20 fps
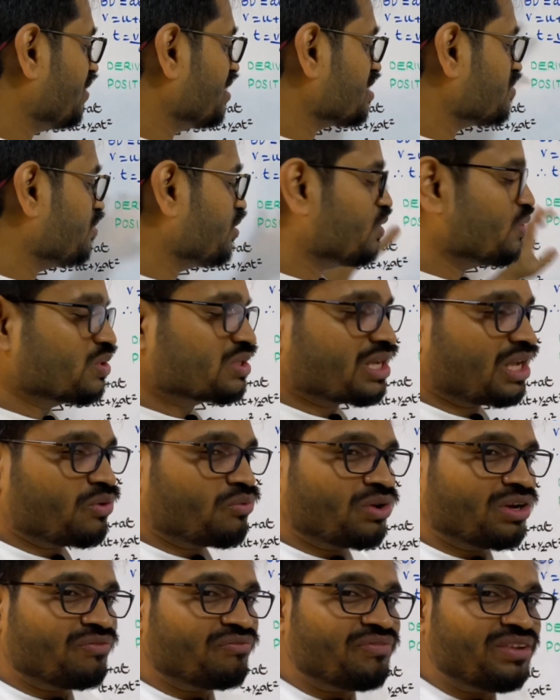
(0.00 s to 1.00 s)
because I
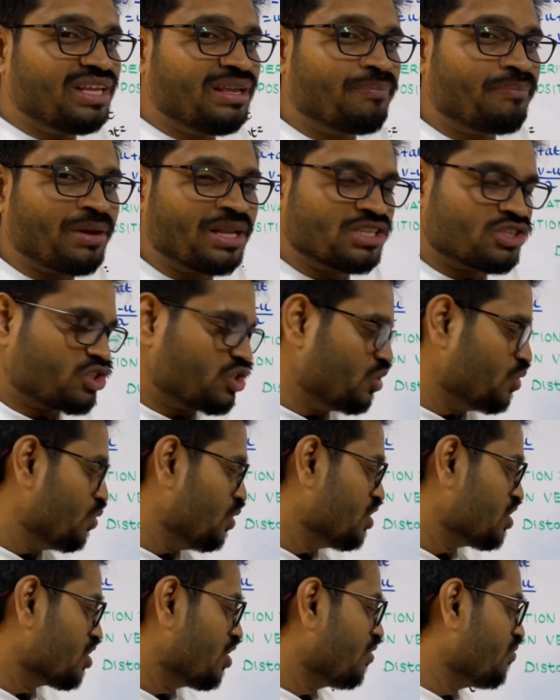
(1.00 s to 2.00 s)
want V plus U
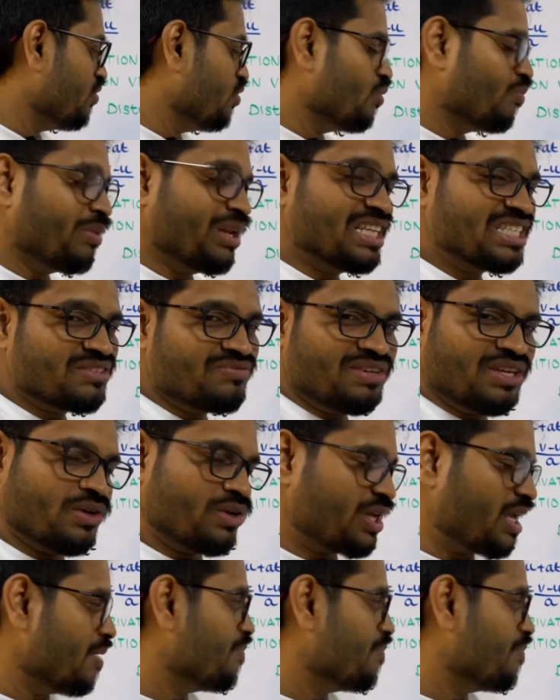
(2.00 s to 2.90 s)
instead of U plus V. Okay,